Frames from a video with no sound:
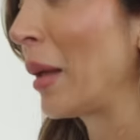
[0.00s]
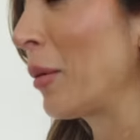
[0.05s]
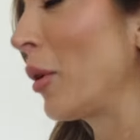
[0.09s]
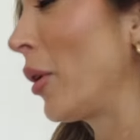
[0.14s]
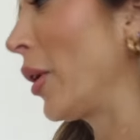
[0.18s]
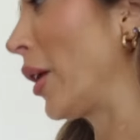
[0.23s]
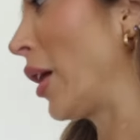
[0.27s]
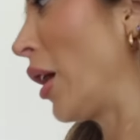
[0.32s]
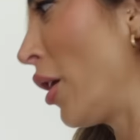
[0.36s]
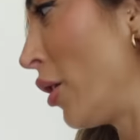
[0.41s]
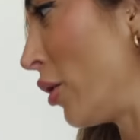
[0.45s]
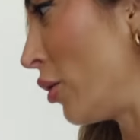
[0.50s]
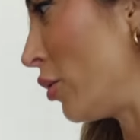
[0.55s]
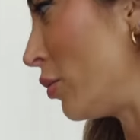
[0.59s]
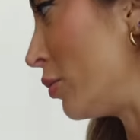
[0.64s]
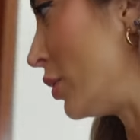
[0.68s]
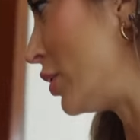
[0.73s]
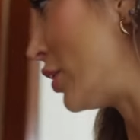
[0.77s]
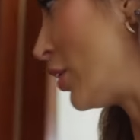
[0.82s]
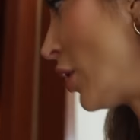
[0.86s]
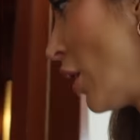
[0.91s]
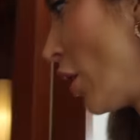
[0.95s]
I'm going home,
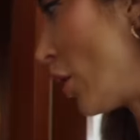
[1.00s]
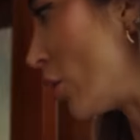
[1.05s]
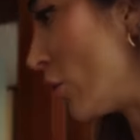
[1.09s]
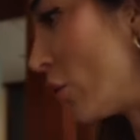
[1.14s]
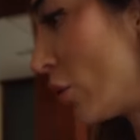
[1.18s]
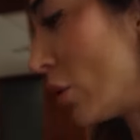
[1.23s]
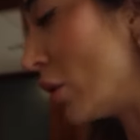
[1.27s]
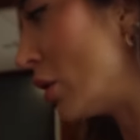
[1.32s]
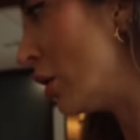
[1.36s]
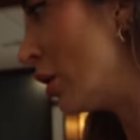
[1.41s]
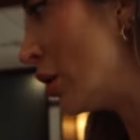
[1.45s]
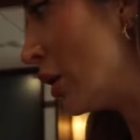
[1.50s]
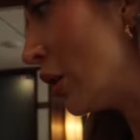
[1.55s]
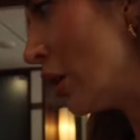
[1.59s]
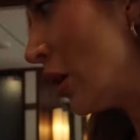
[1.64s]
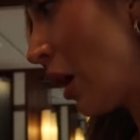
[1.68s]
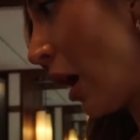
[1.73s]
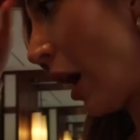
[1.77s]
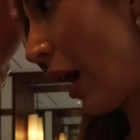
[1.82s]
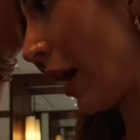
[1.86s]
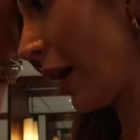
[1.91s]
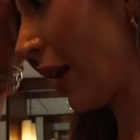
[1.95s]
so
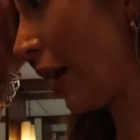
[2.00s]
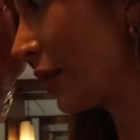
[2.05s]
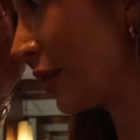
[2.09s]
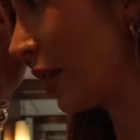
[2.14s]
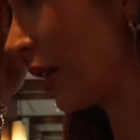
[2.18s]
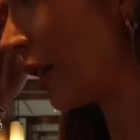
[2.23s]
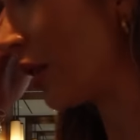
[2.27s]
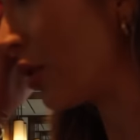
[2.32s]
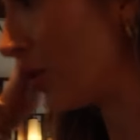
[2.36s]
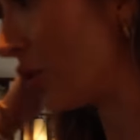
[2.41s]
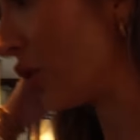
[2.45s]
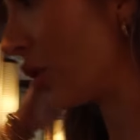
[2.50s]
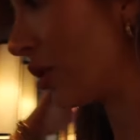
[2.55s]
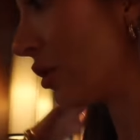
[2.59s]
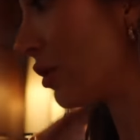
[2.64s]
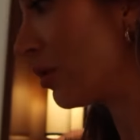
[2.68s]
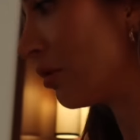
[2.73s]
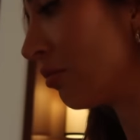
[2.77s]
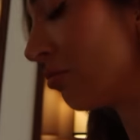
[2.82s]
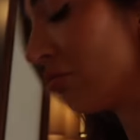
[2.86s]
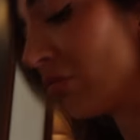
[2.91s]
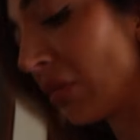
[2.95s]
I guess I could
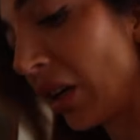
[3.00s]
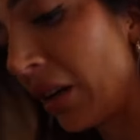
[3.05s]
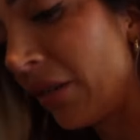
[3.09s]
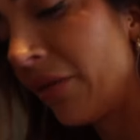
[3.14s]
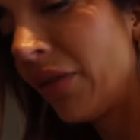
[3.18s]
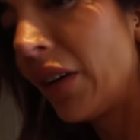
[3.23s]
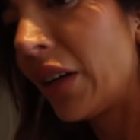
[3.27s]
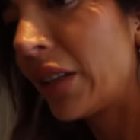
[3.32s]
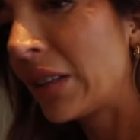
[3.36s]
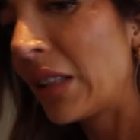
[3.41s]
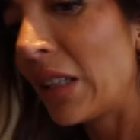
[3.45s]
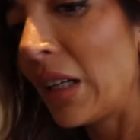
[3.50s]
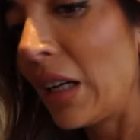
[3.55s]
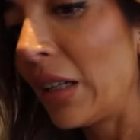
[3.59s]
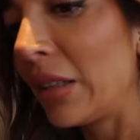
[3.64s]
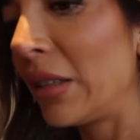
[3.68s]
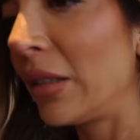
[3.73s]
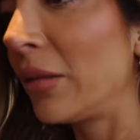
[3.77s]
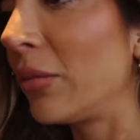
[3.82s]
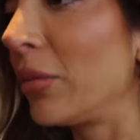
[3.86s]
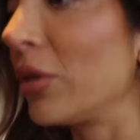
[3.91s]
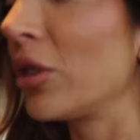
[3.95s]
just get it fixed in
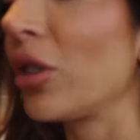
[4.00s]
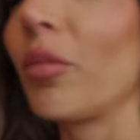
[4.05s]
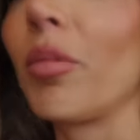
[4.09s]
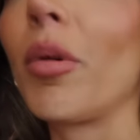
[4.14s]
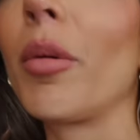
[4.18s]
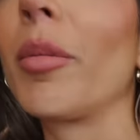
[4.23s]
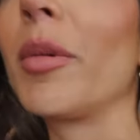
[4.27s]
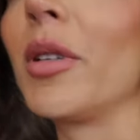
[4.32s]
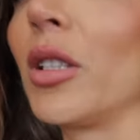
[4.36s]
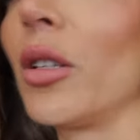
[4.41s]
London, which I'll probably